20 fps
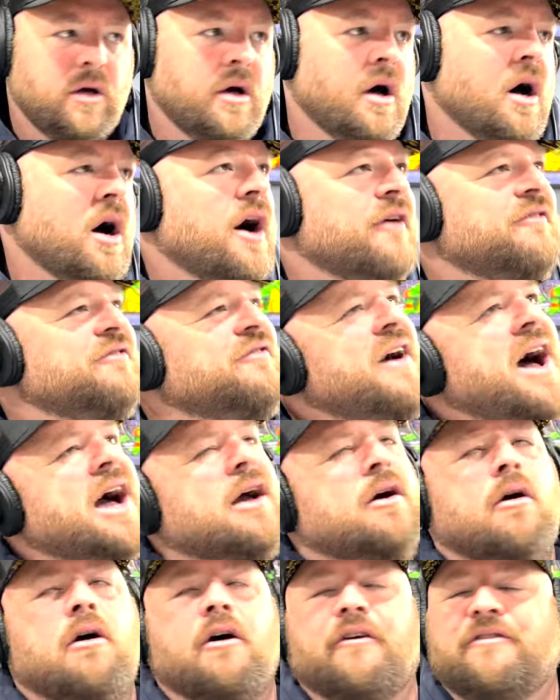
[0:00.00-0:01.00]
Oh,
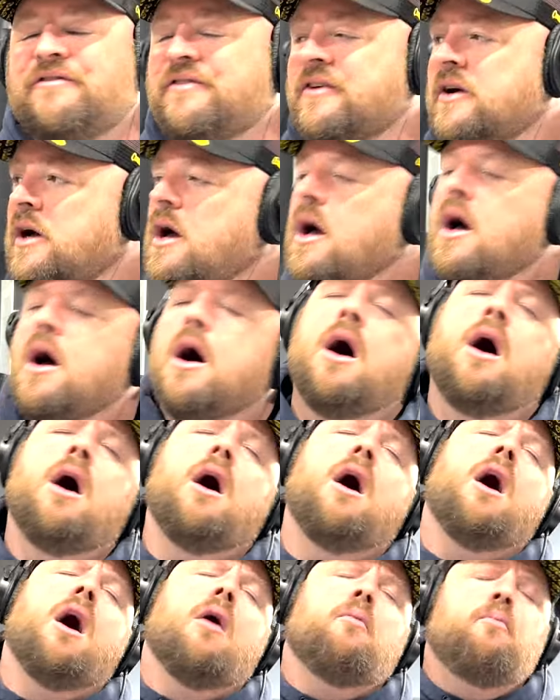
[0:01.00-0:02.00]
fuck off.
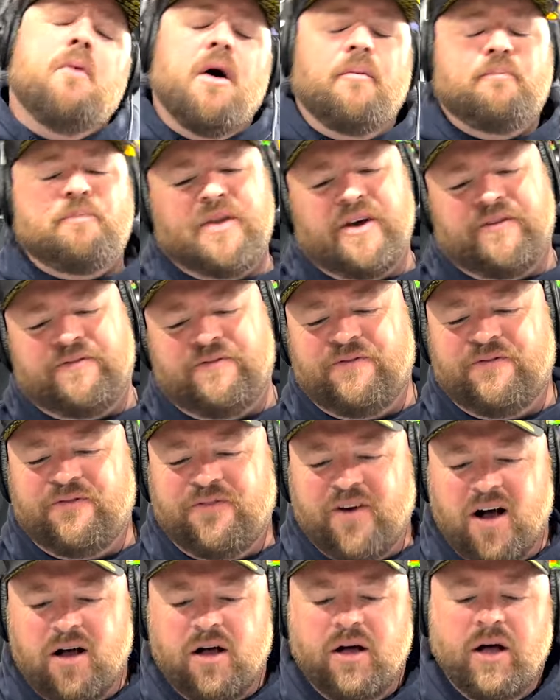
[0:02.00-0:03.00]
Oh, what the
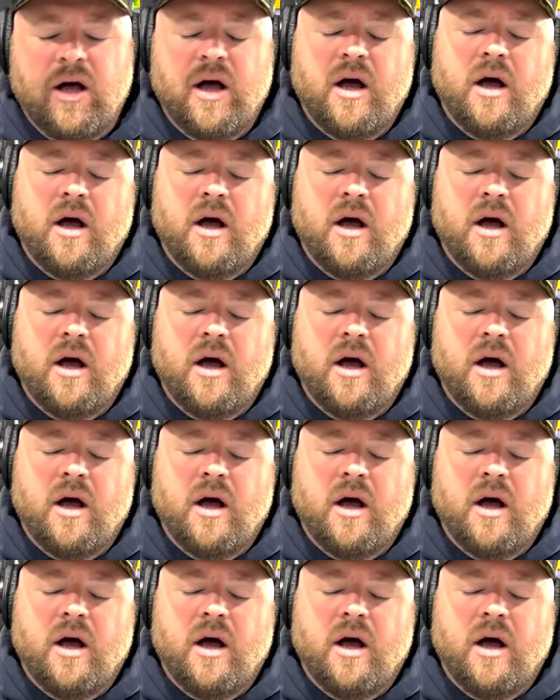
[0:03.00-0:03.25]
fuck?